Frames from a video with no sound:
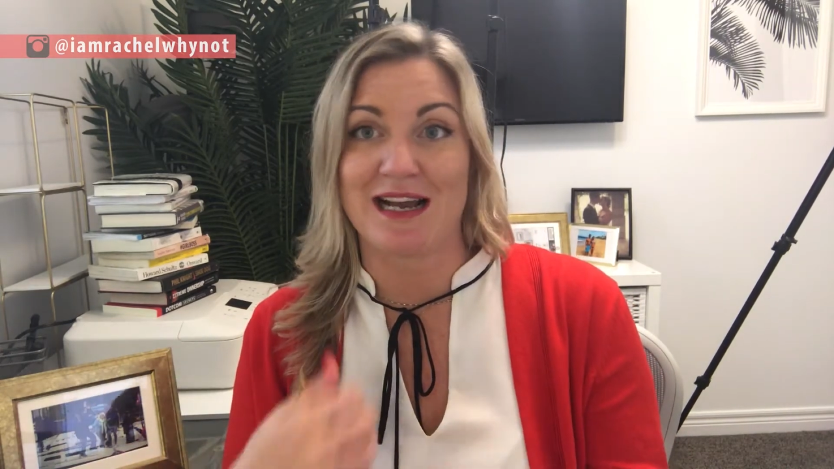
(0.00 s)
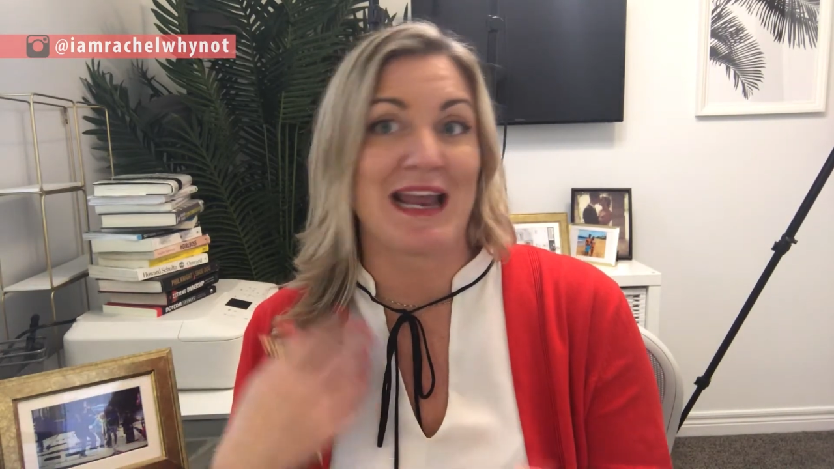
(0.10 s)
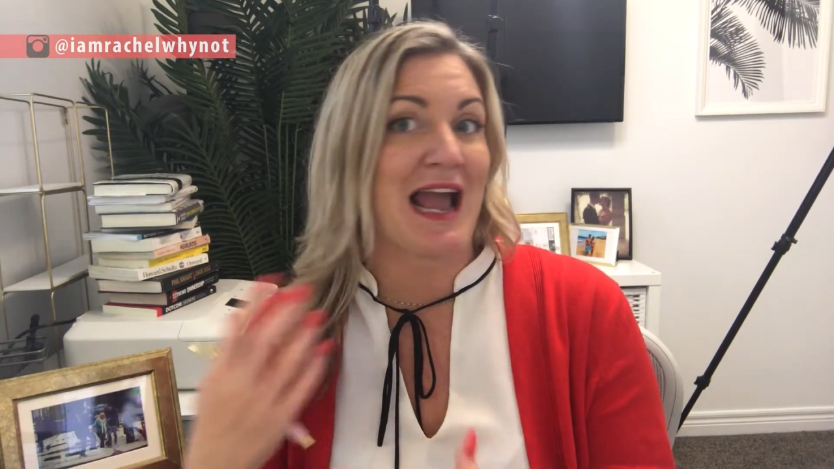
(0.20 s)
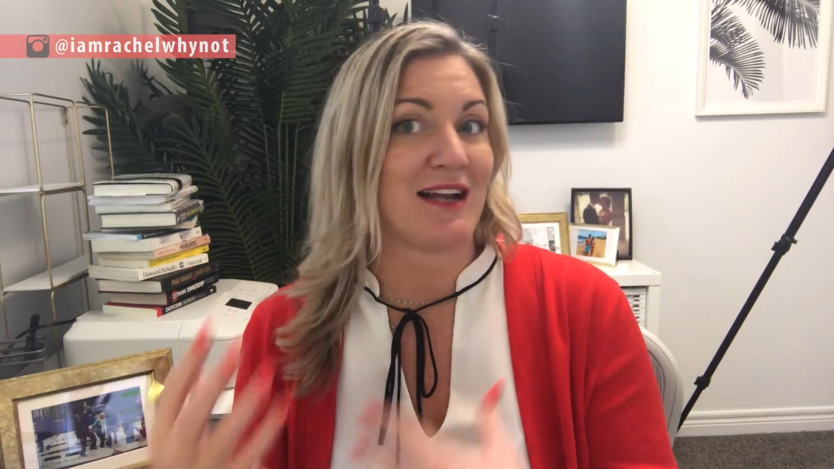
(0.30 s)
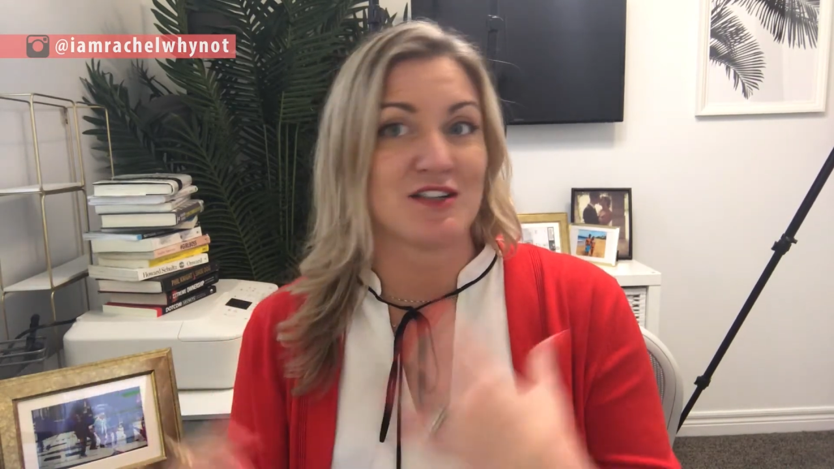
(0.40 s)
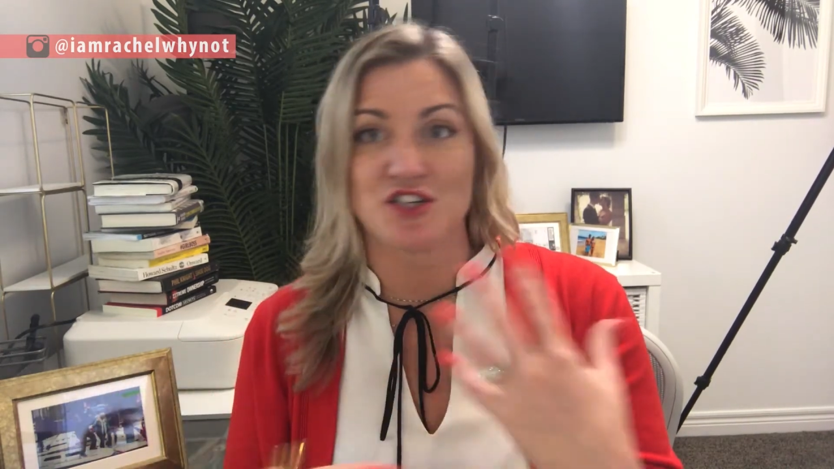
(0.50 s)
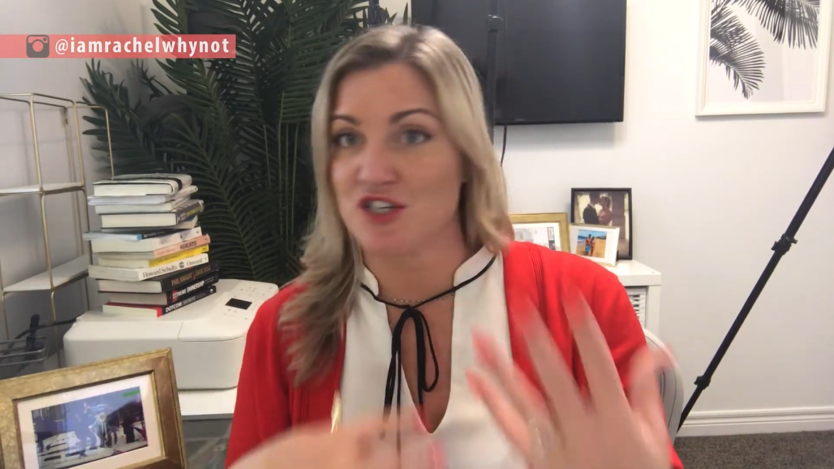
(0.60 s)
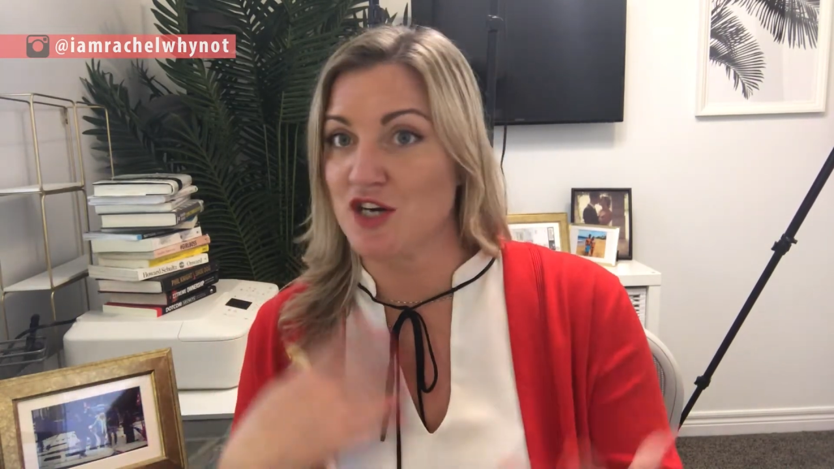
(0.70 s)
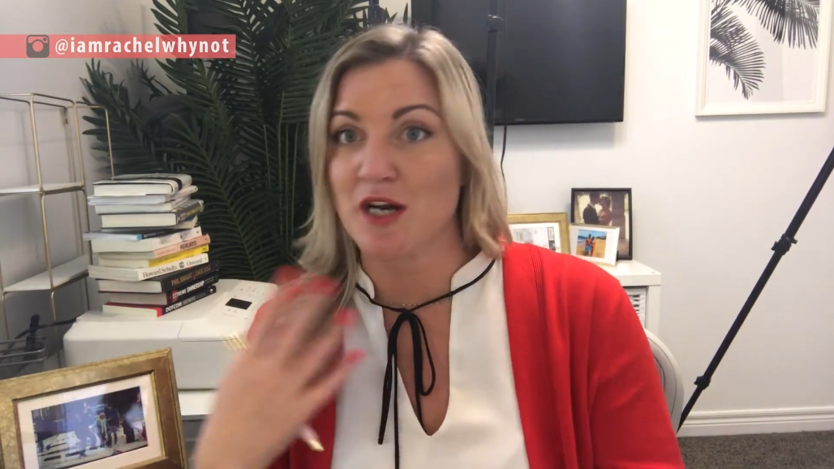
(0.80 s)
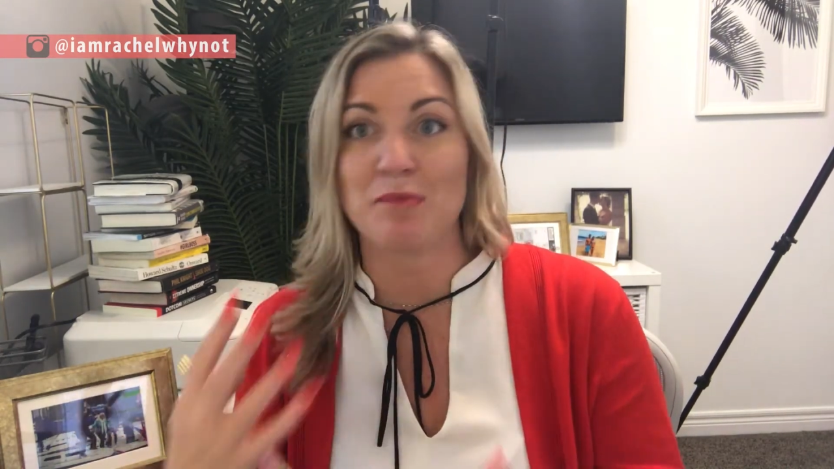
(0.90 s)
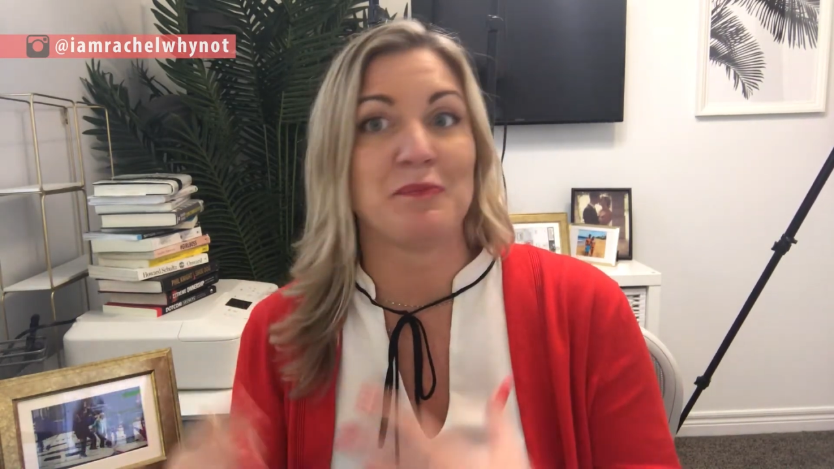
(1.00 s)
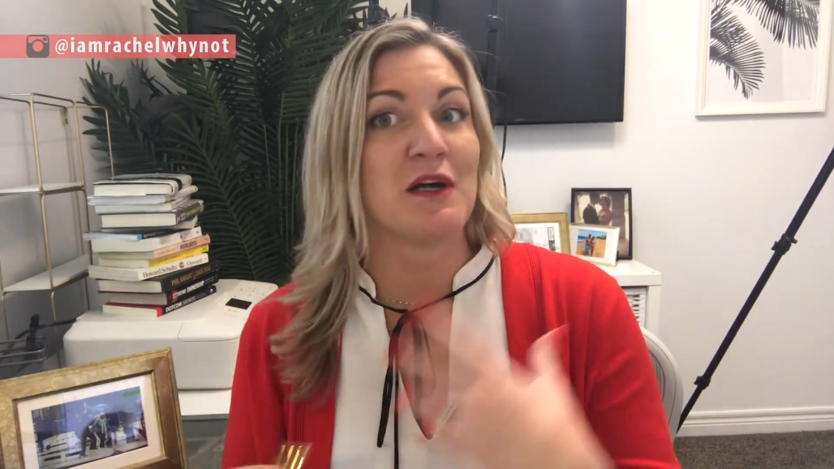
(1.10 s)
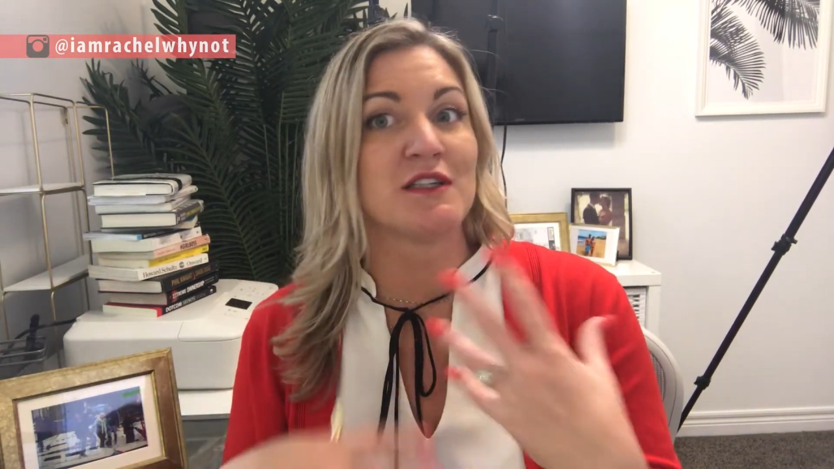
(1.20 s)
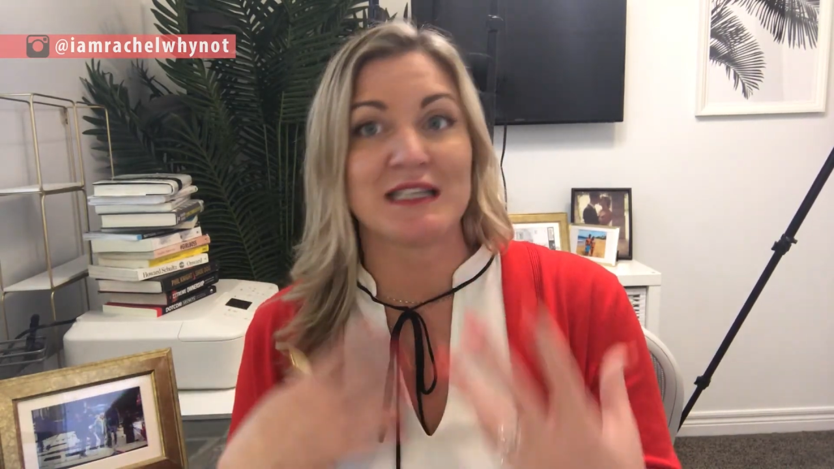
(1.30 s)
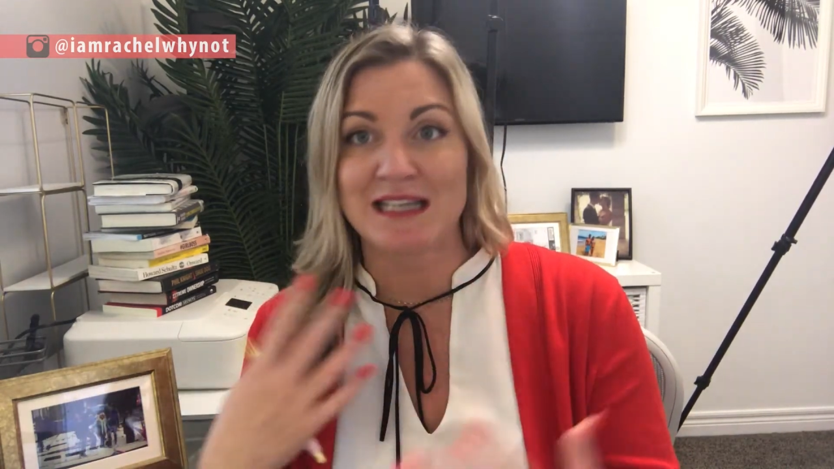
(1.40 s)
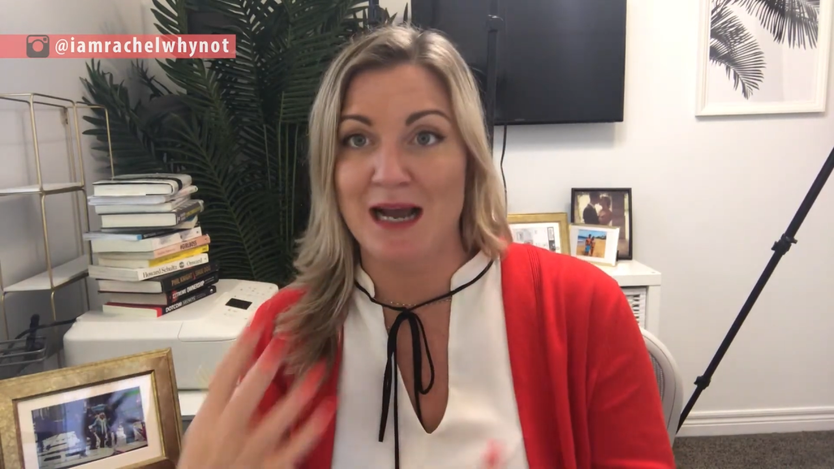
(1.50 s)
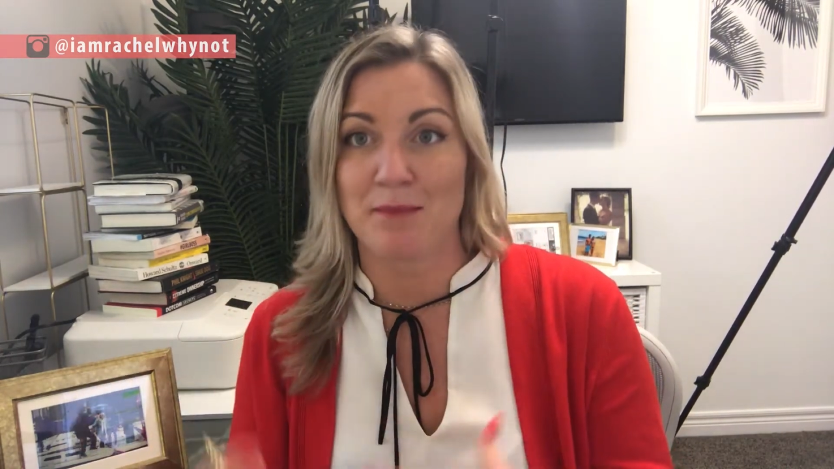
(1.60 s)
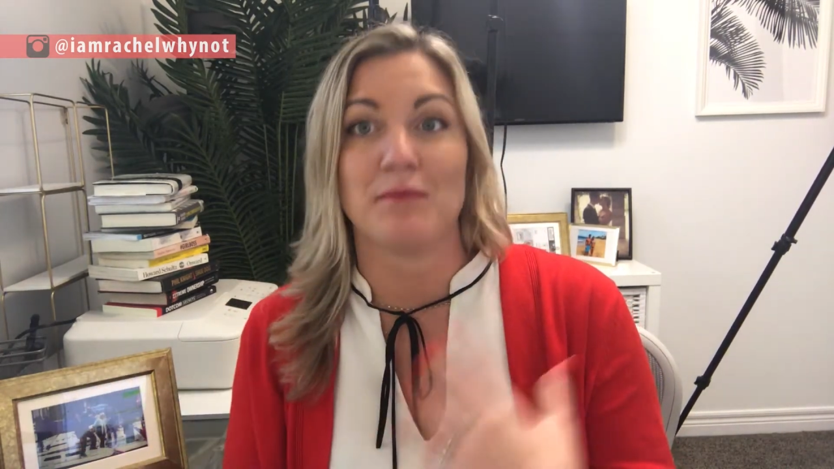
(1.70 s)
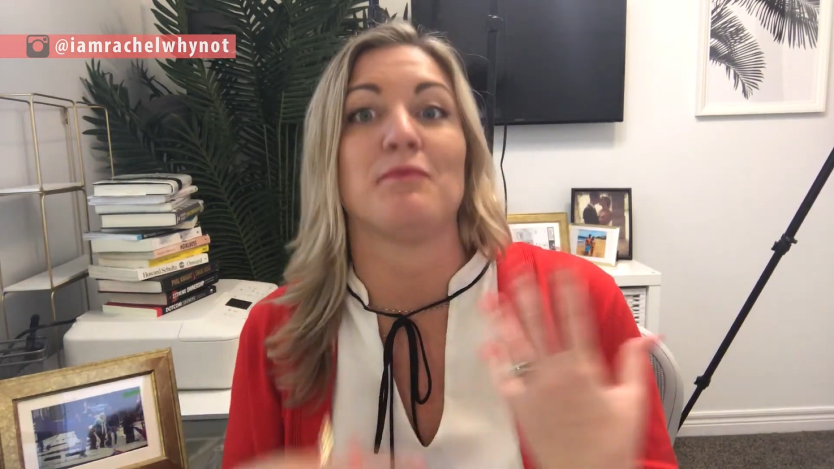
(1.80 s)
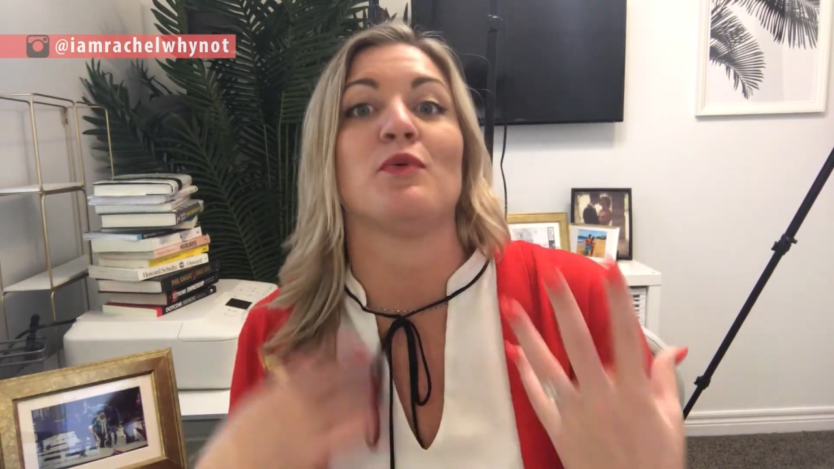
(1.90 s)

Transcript: Again, just started building that